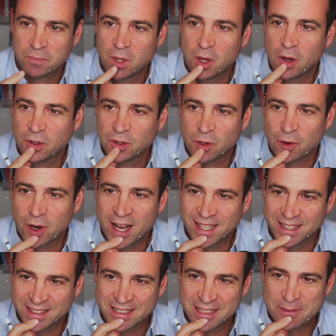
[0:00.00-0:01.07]
on the right
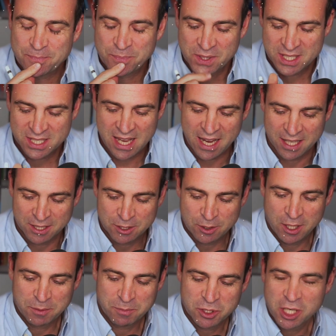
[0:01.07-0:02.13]
side. So
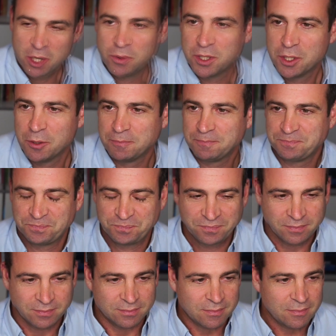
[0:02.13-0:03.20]
let me share with you
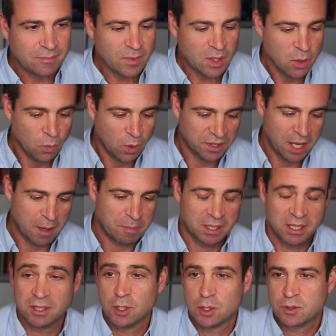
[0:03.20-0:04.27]
what happened
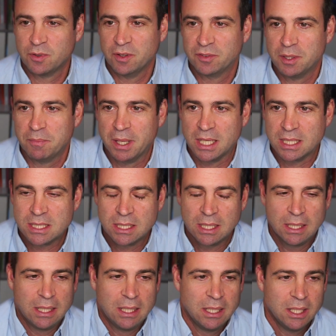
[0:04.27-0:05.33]
in those 50 minutes.
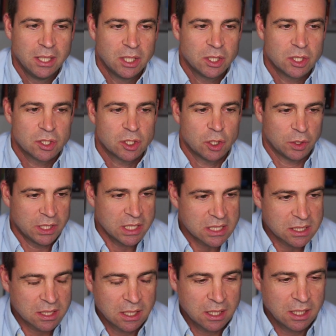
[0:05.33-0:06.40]
So this
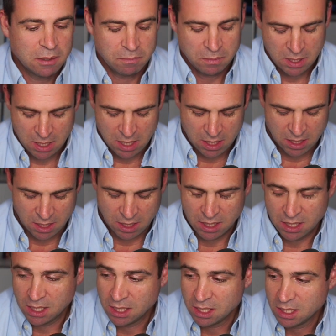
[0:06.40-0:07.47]
team
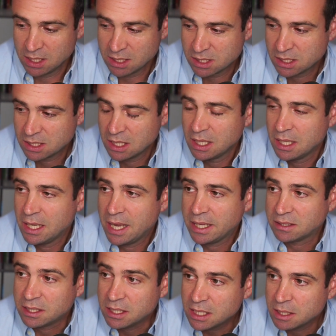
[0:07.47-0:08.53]
is a
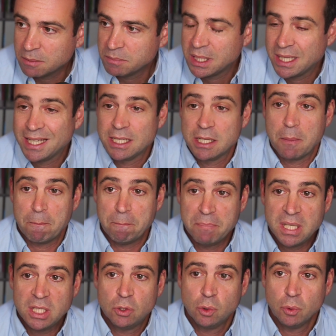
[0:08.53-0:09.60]
team in
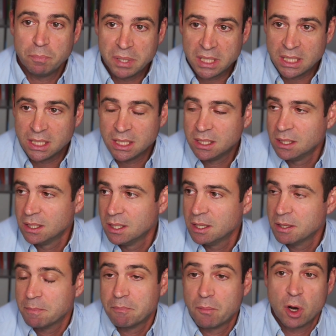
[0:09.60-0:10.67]
B2B
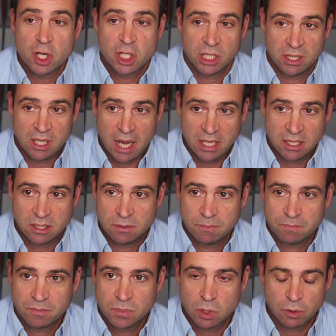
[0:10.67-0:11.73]
merchandise.
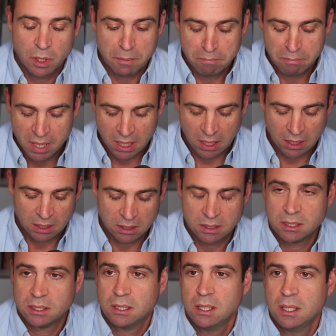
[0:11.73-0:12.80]
So they build